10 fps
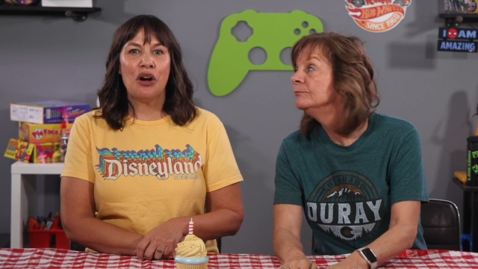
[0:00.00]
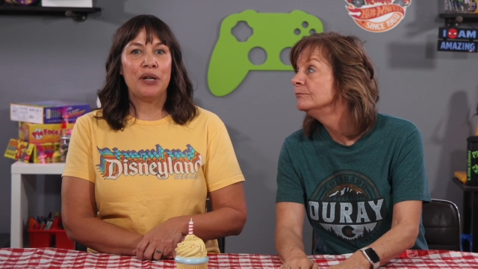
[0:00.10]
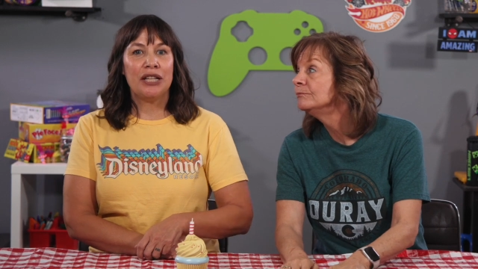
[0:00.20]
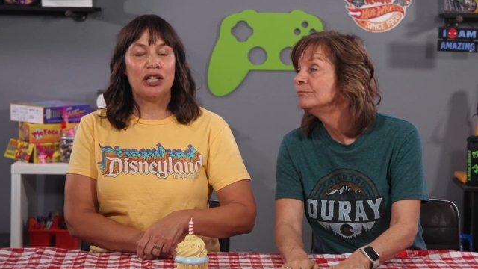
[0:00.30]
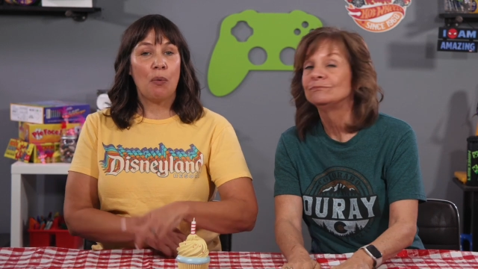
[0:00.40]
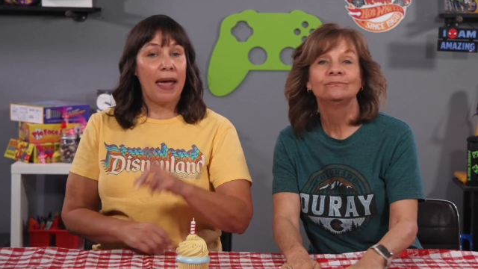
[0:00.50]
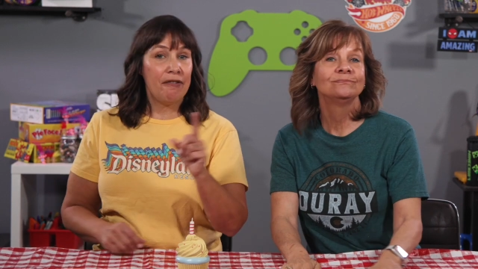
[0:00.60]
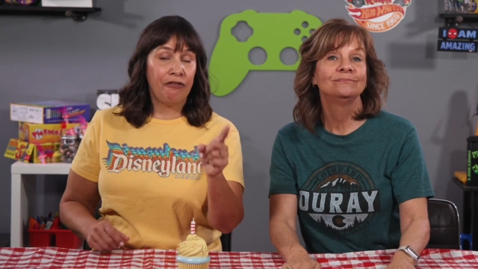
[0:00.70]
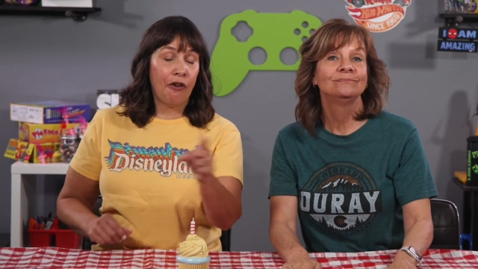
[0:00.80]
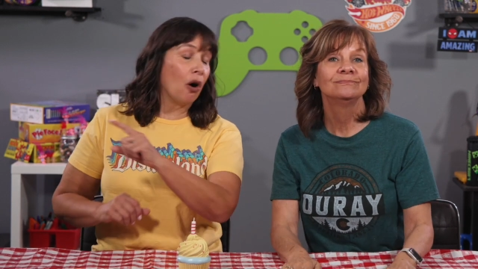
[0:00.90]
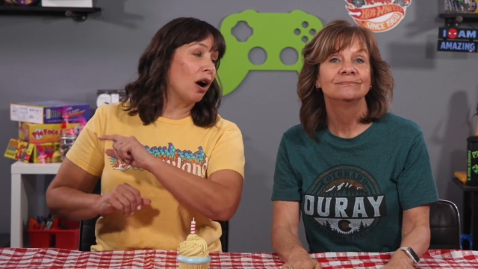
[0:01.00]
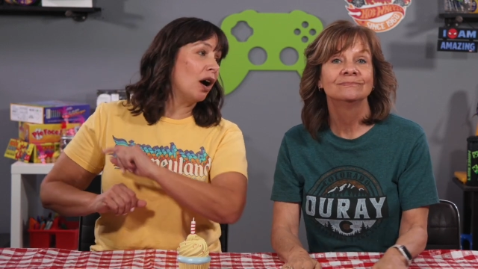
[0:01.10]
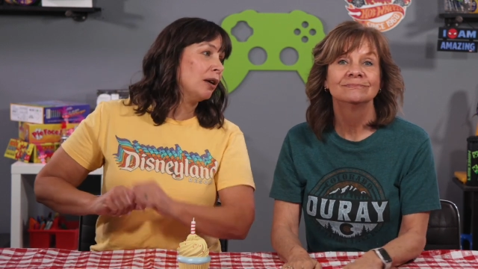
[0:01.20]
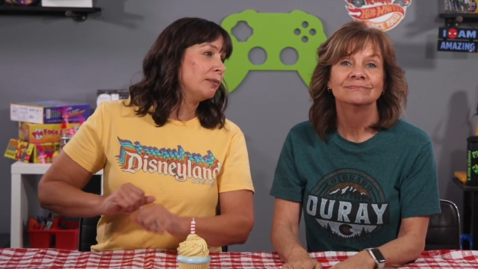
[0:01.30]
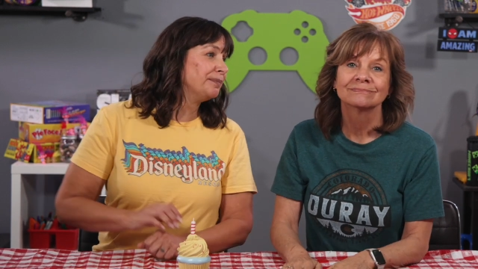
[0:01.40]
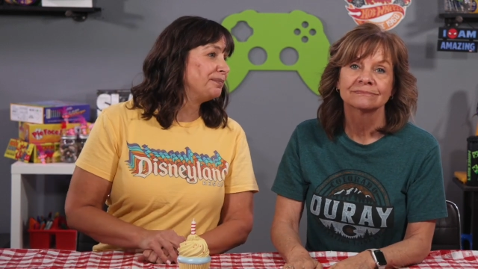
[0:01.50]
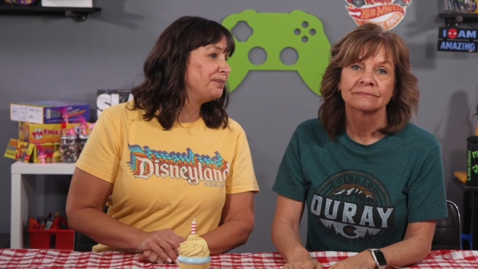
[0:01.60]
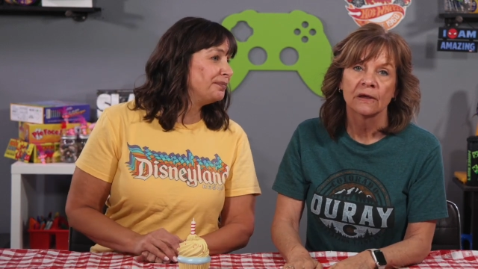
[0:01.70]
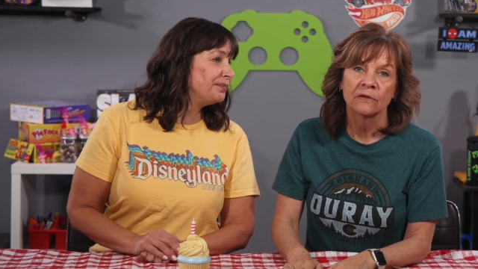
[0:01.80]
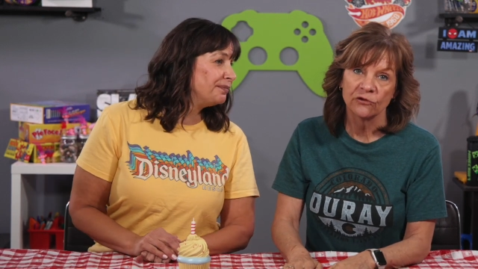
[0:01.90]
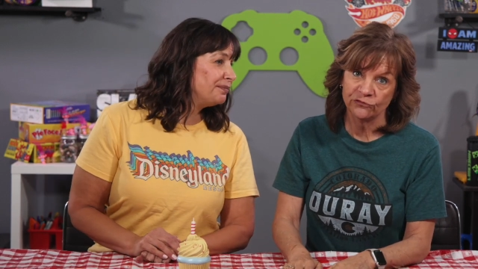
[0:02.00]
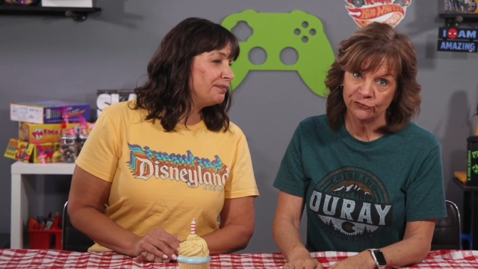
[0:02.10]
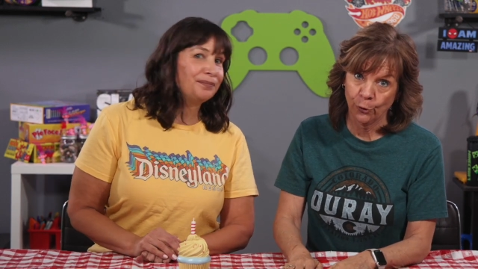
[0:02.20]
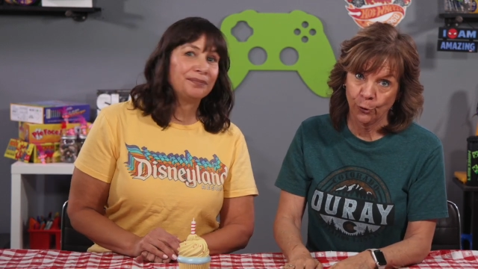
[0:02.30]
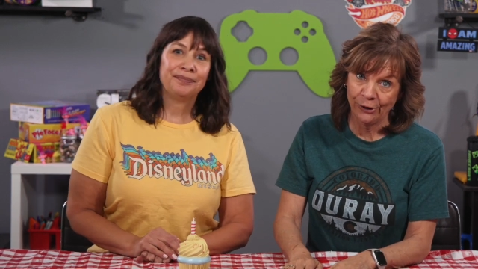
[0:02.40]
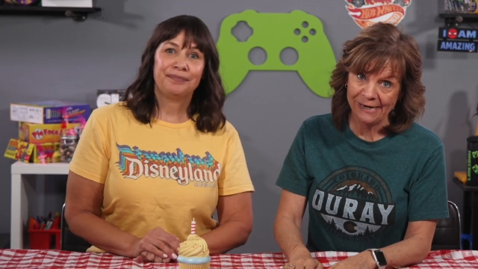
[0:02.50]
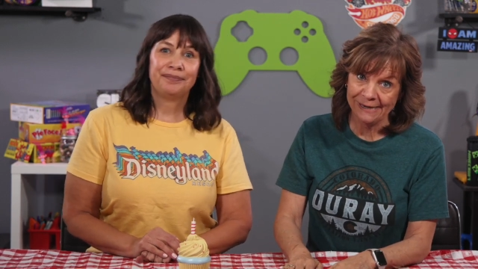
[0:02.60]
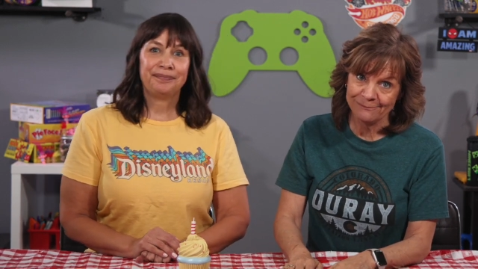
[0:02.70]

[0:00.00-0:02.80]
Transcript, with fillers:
Speaker 1: no need to wait for
Speaker 2: the story